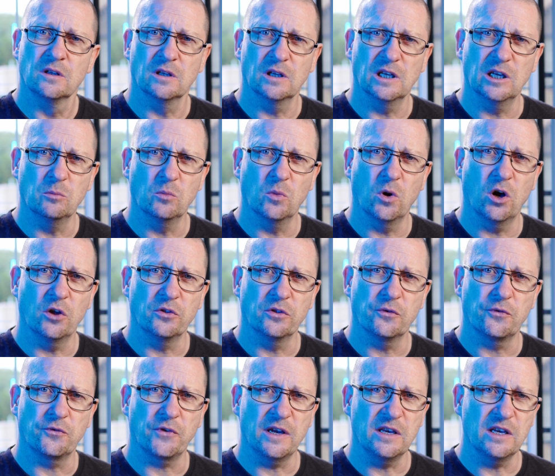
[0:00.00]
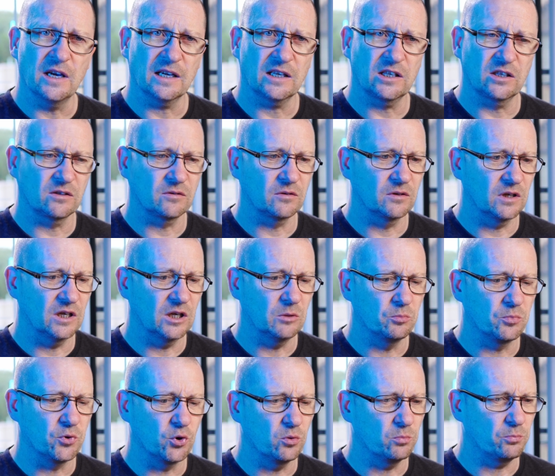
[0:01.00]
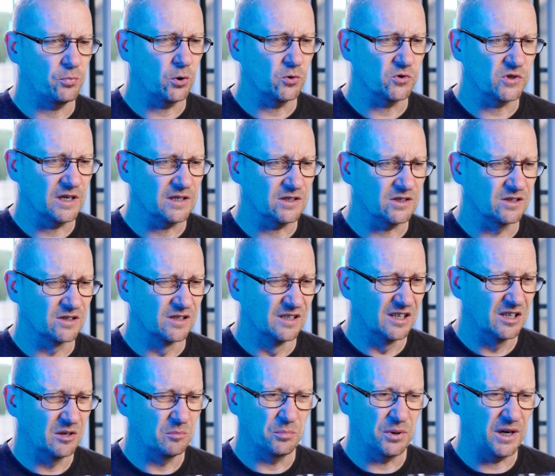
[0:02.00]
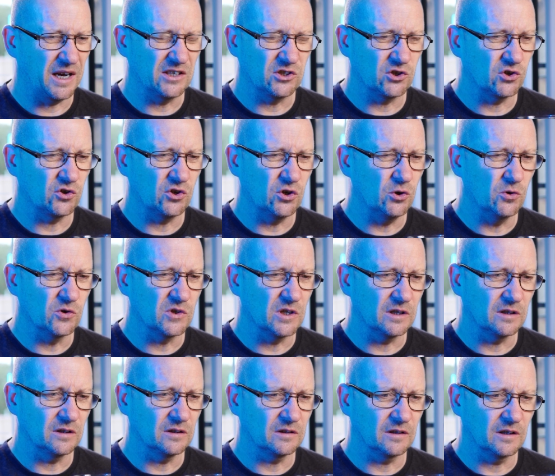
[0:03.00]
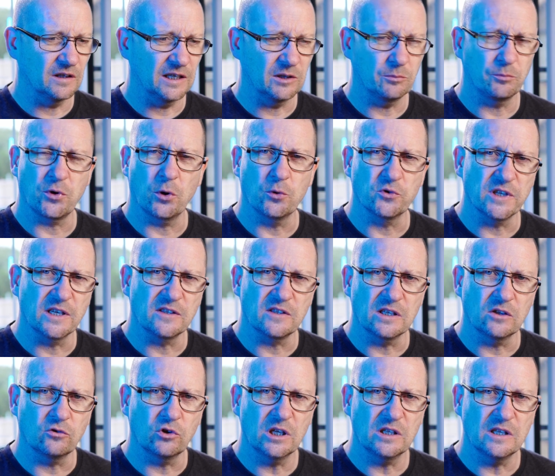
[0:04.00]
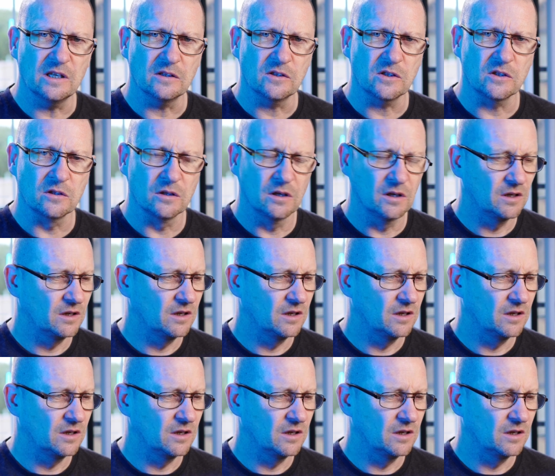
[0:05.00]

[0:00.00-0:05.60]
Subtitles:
on the Fat Yak brewing process by just using like processed ingredients,